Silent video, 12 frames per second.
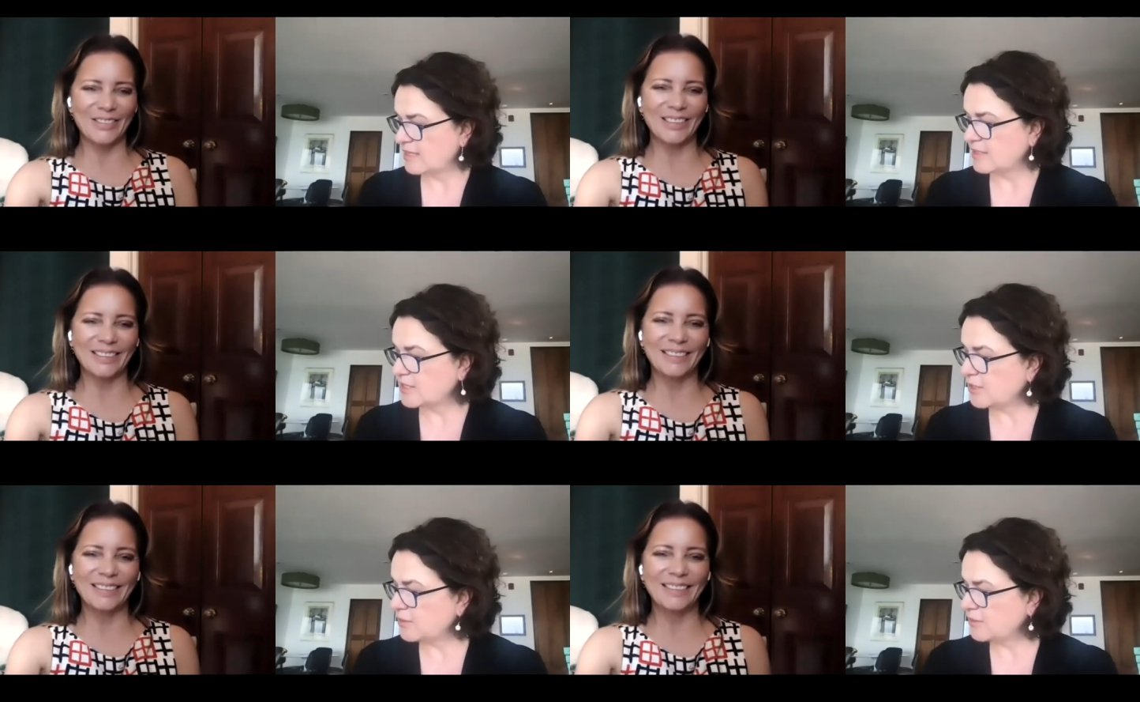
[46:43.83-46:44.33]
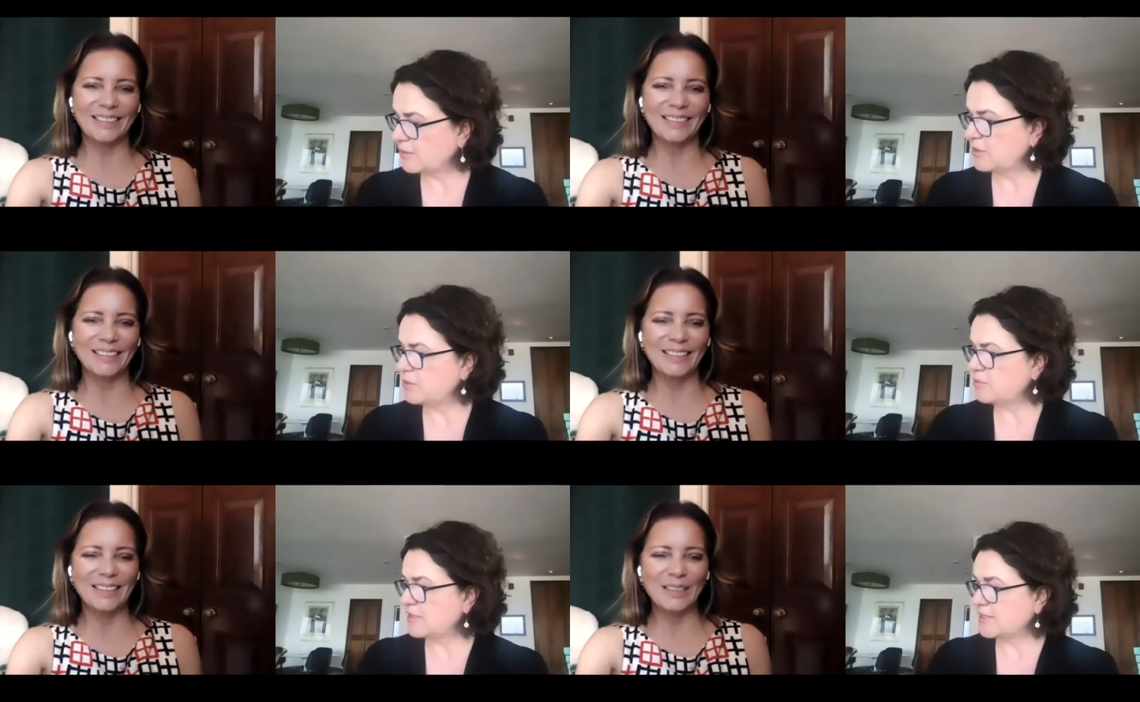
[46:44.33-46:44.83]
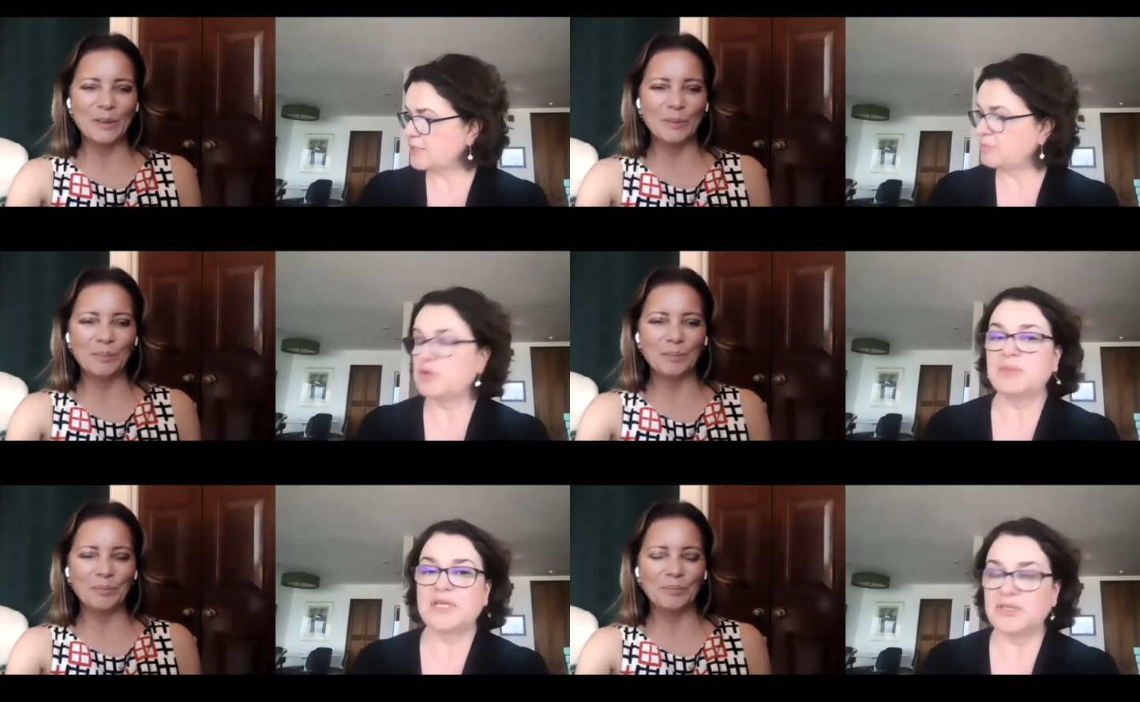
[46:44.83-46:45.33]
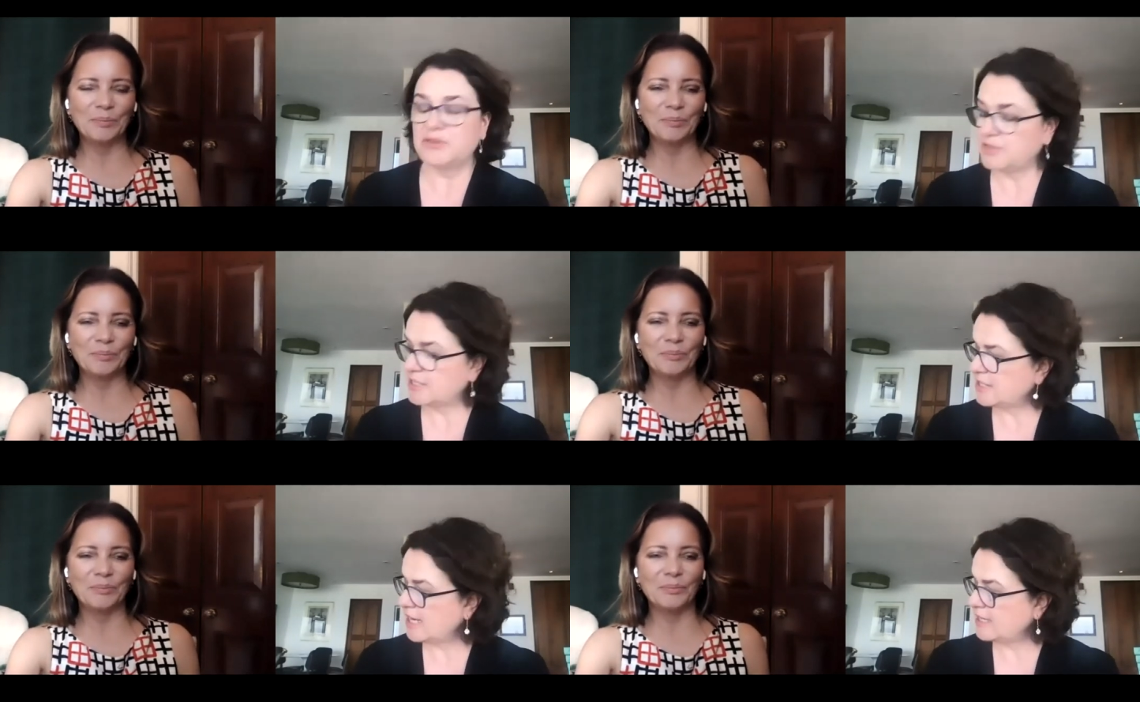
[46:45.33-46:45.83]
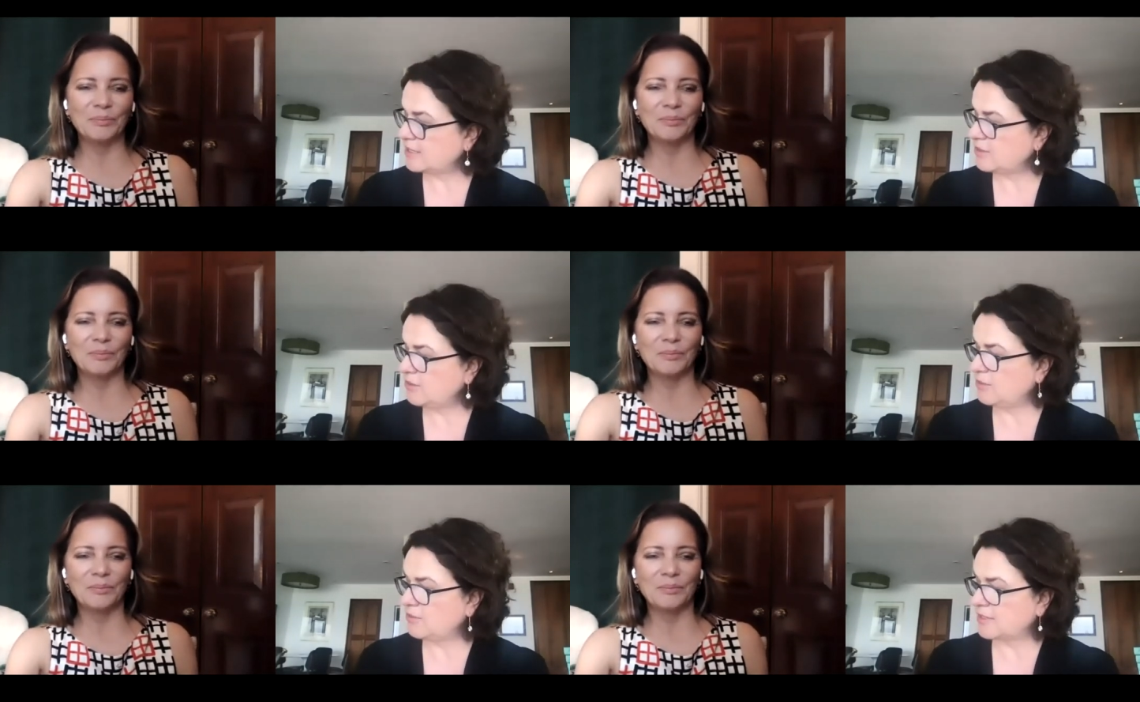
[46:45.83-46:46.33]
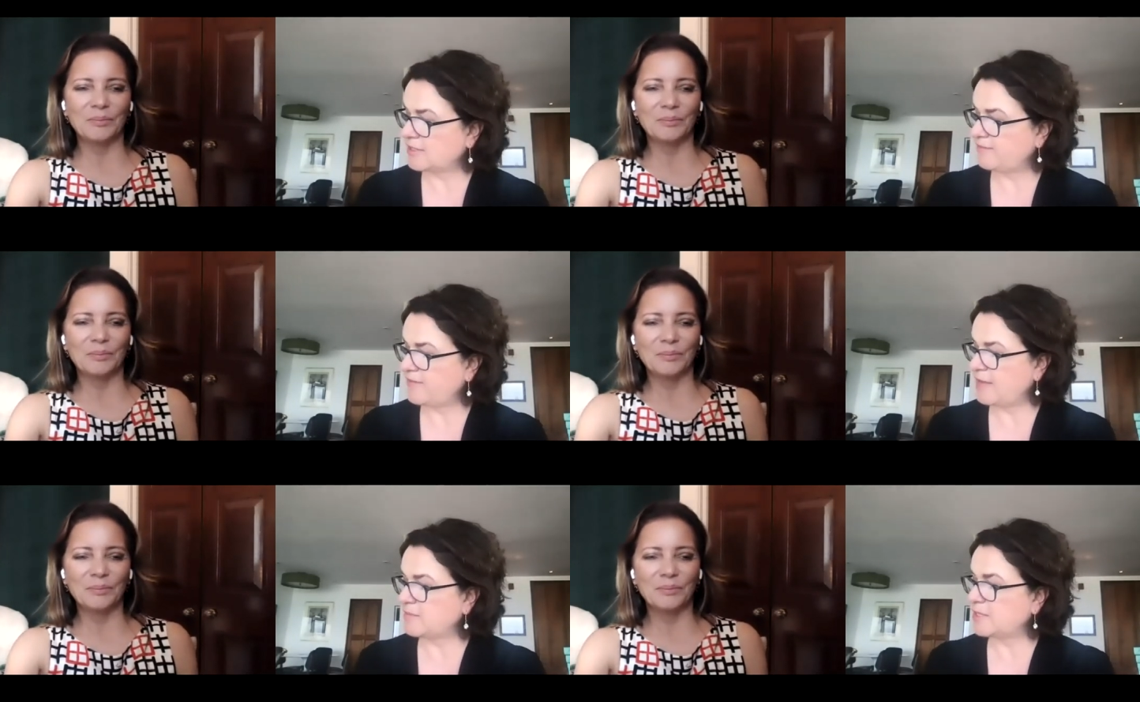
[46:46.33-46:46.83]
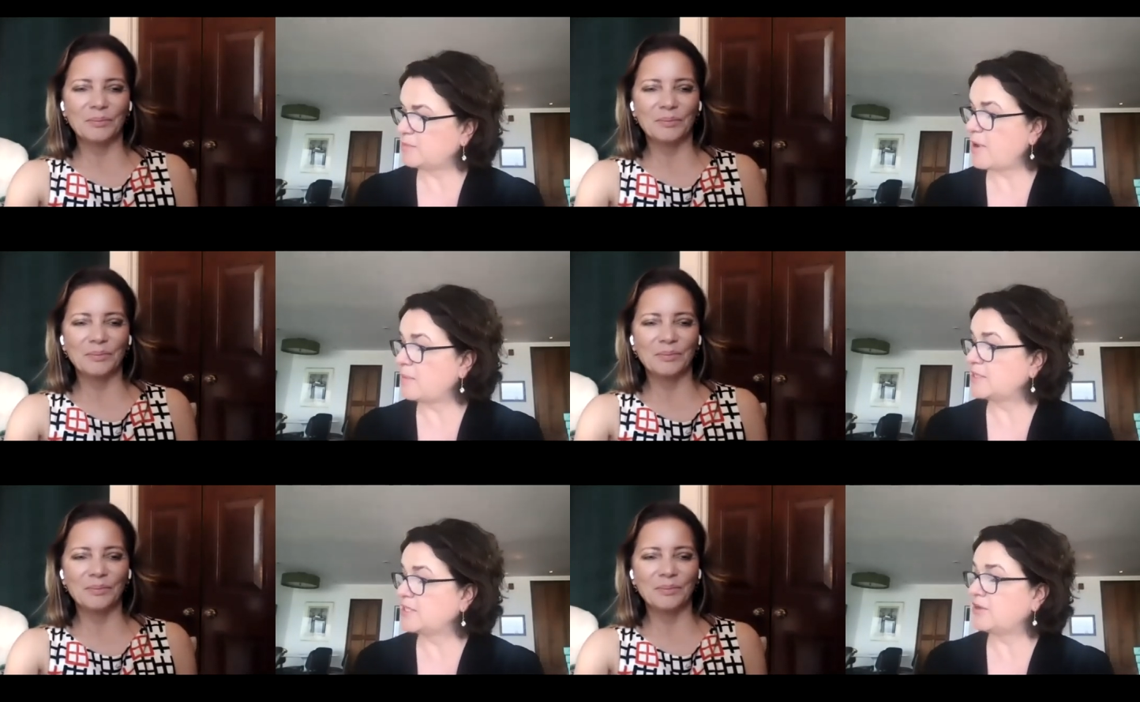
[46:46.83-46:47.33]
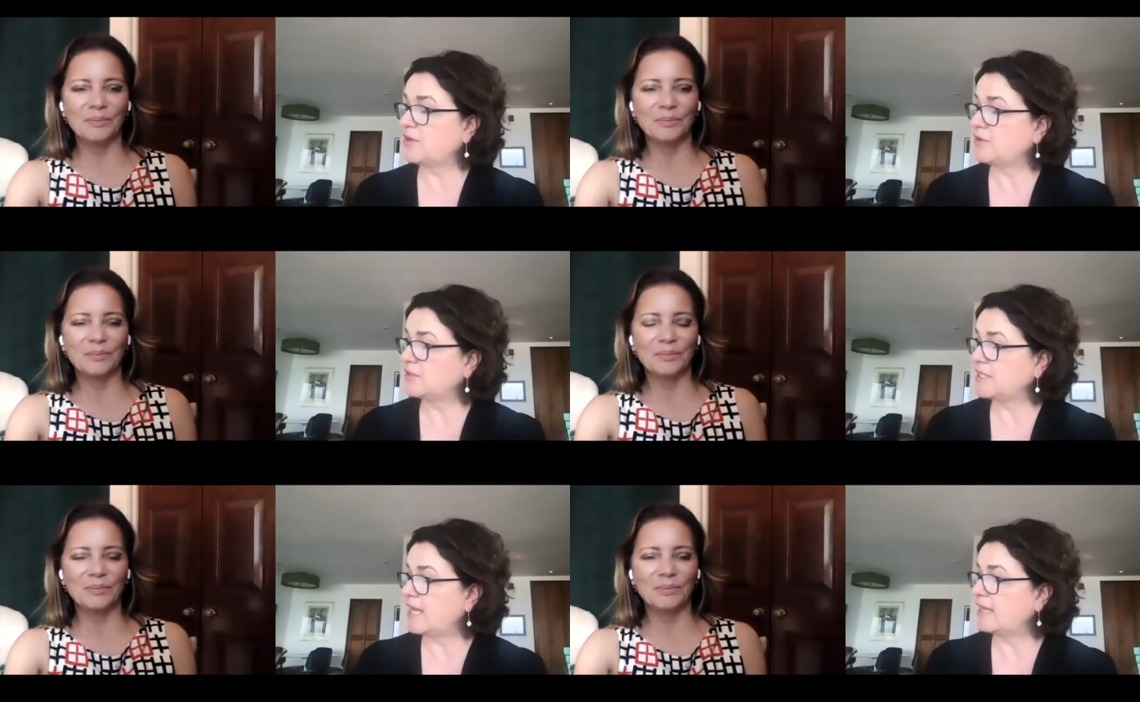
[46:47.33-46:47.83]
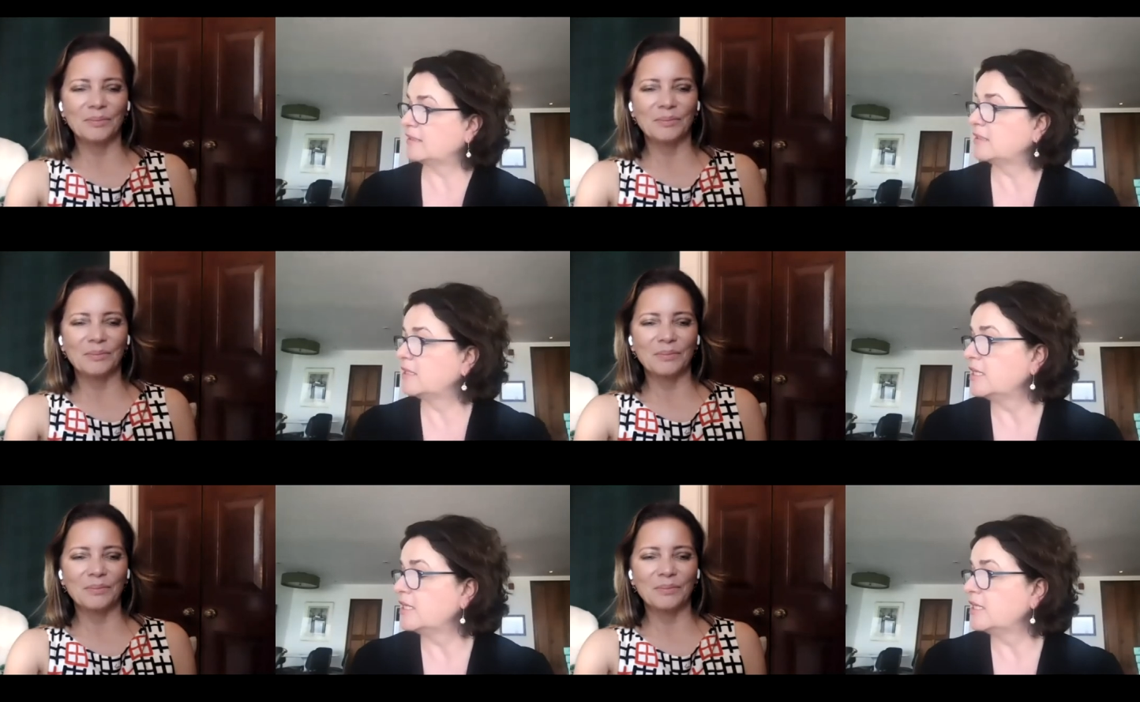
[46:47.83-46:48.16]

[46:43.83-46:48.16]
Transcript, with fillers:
Speaker 1: So, who was the woman who stayed at New York's famous Barbizon Hotel?